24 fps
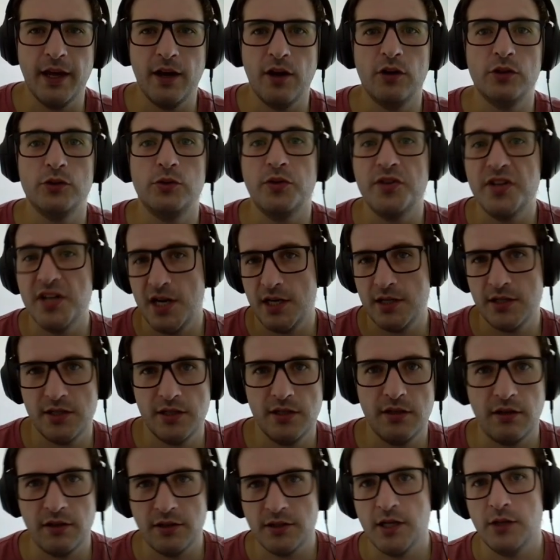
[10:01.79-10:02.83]
how to
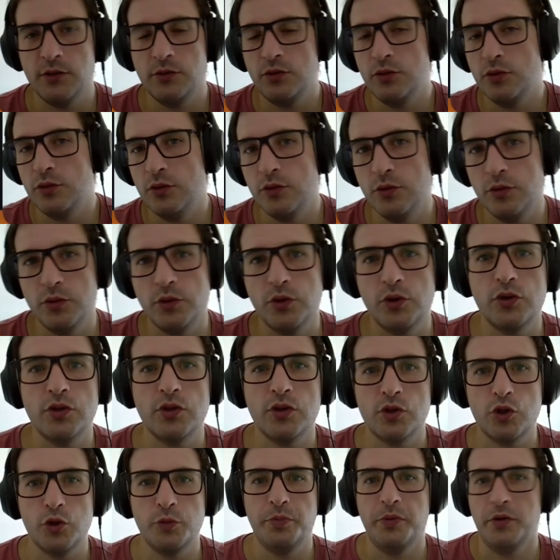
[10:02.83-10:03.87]
reach out to
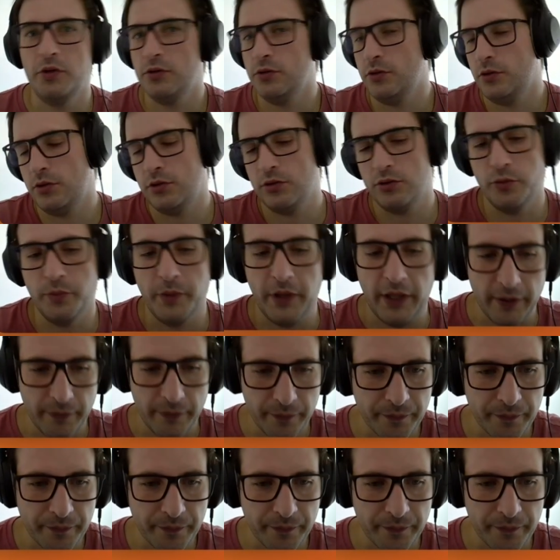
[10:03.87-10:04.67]
support or to me.